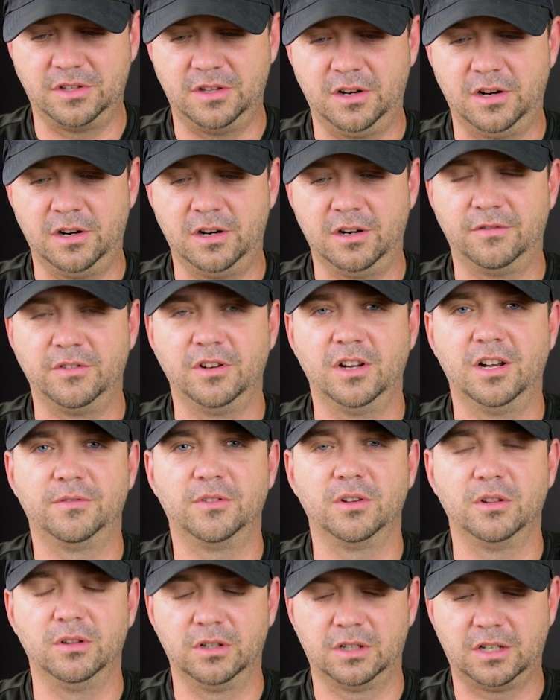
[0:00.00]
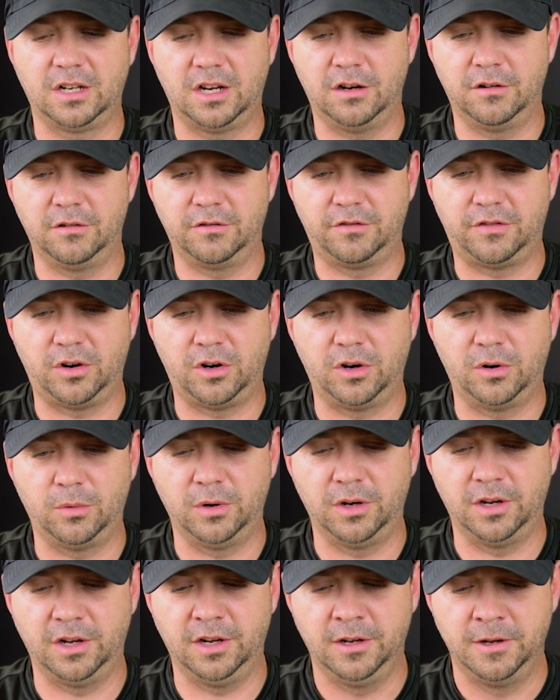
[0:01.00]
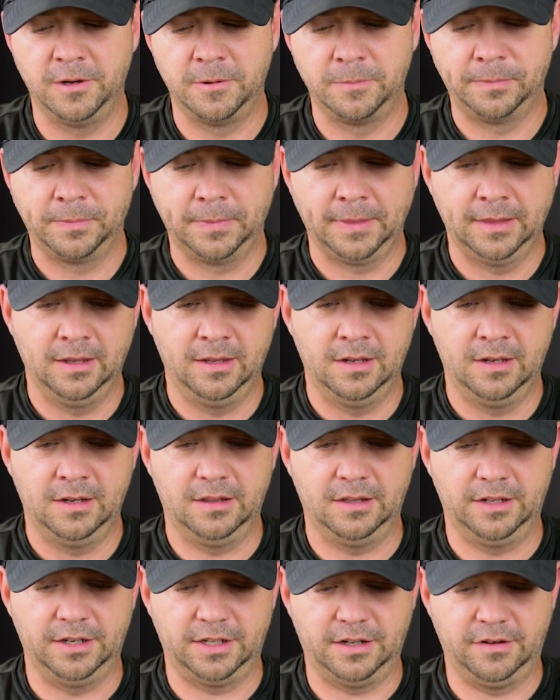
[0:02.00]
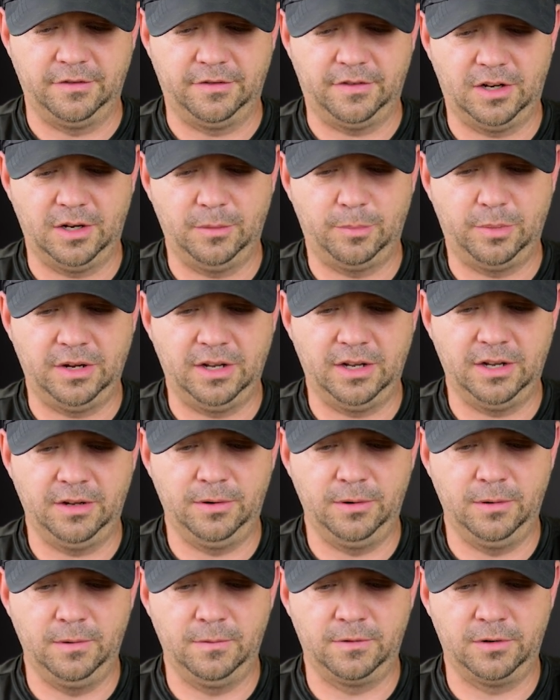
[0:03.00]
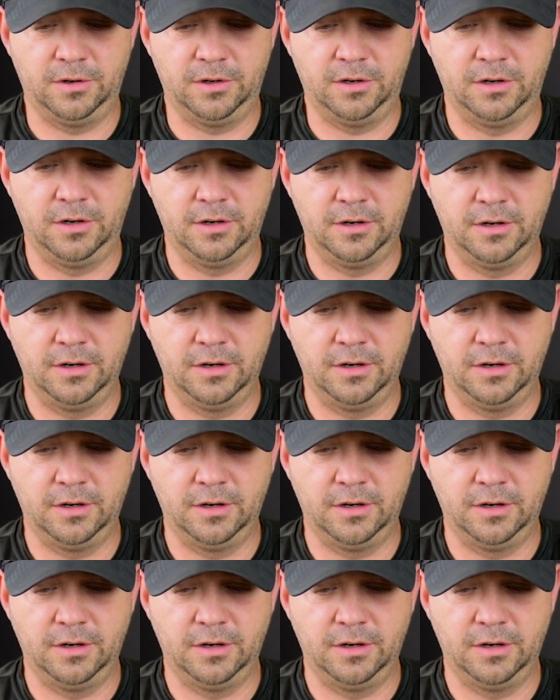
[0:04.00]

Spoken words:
there if you have to look out far away. Like if I pan over